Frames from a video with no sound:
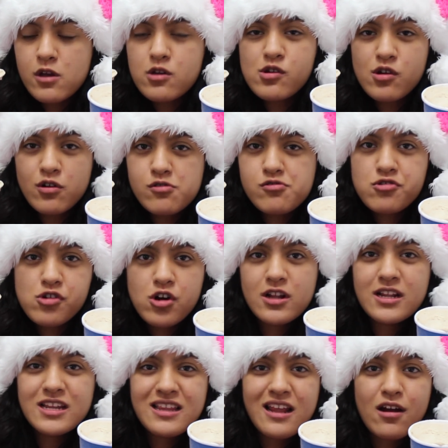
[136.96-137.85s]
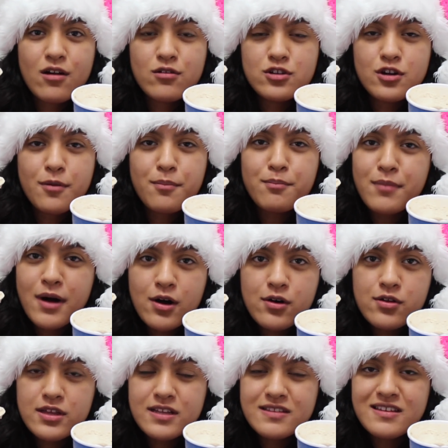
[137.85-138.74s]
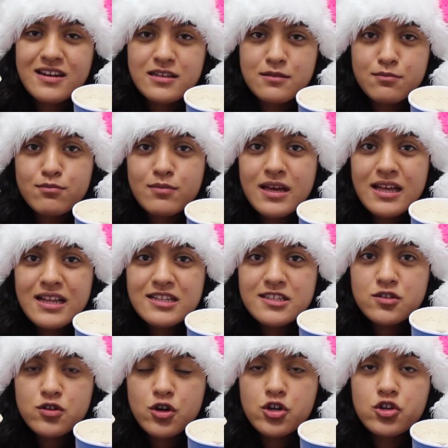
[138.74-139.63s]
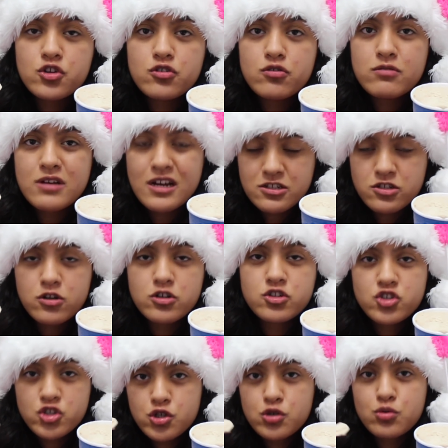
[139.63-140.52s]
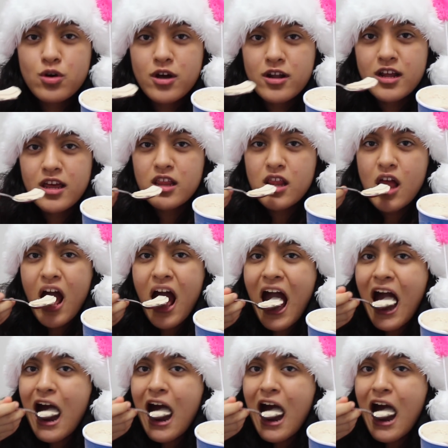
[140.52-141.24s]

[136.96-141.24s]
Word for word: you know, roll it around your mouth until it melts, or do you actually chew on it?